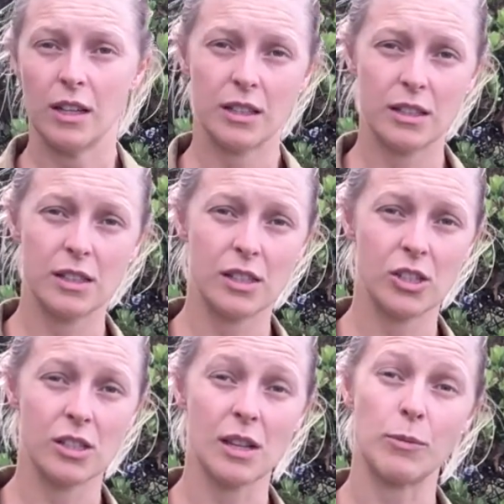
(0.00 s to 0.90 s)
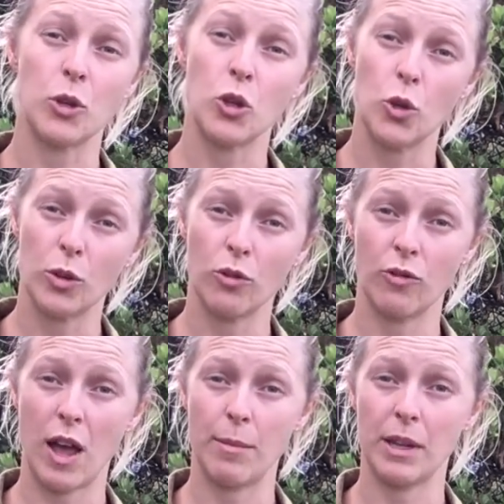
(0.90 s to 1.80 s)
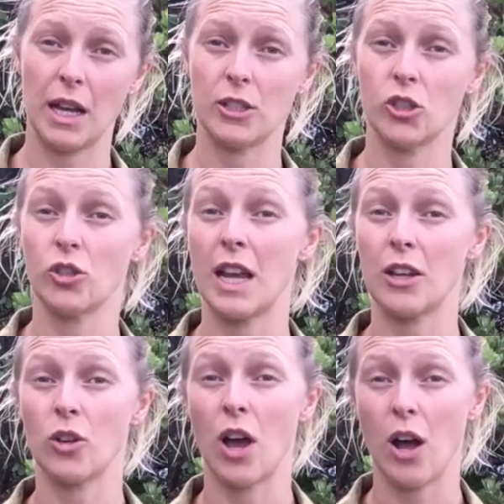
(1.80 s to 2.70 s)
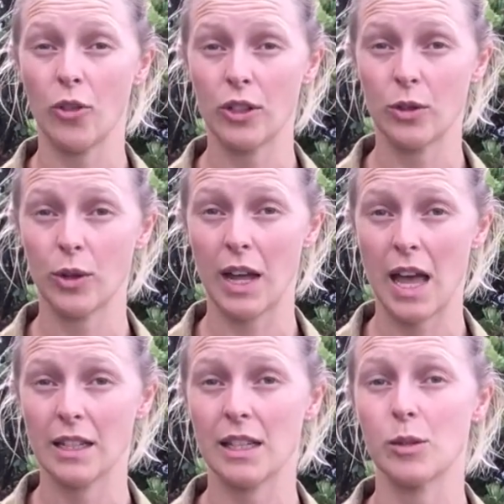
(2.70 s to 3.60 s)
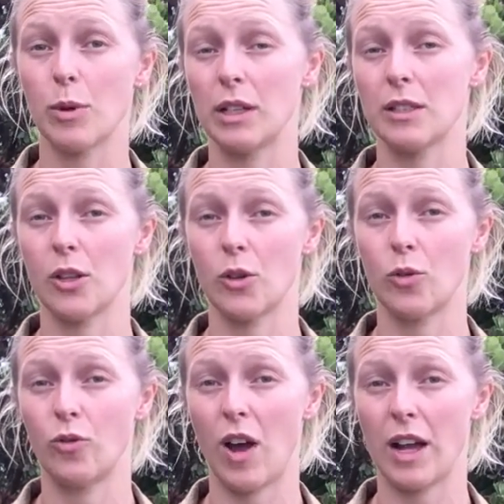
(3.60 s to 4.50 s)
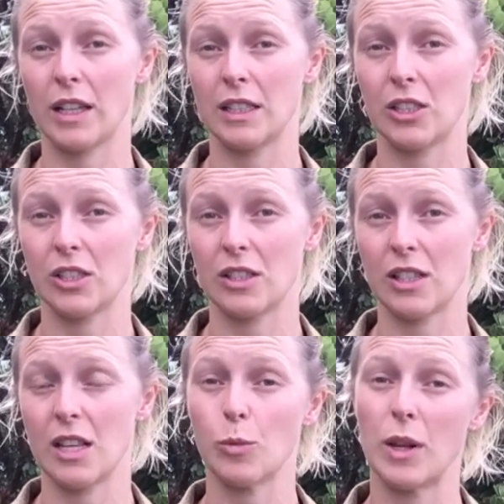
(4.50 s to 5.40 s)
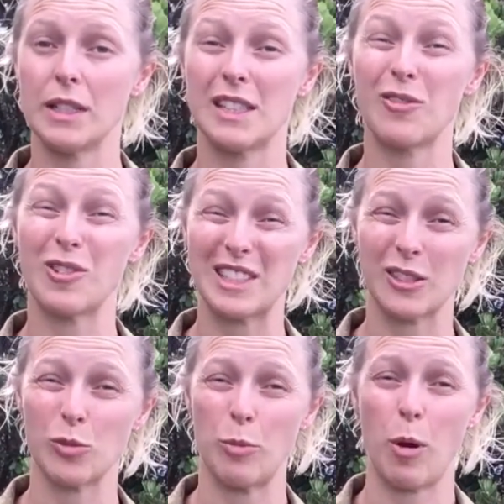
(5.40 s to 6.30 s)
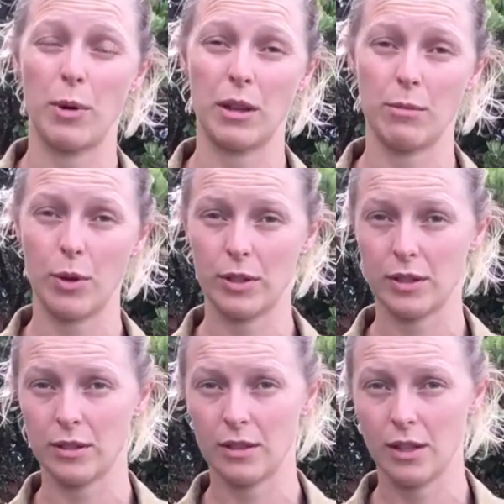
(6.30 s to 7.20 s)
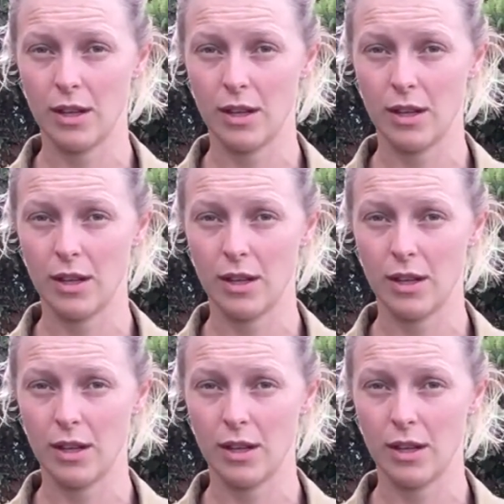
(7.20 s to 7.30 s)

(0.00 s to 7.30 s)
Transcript: This decision is up to you and your family and should take your health into account, as well as local fire conditions, as well as the risk to property and person.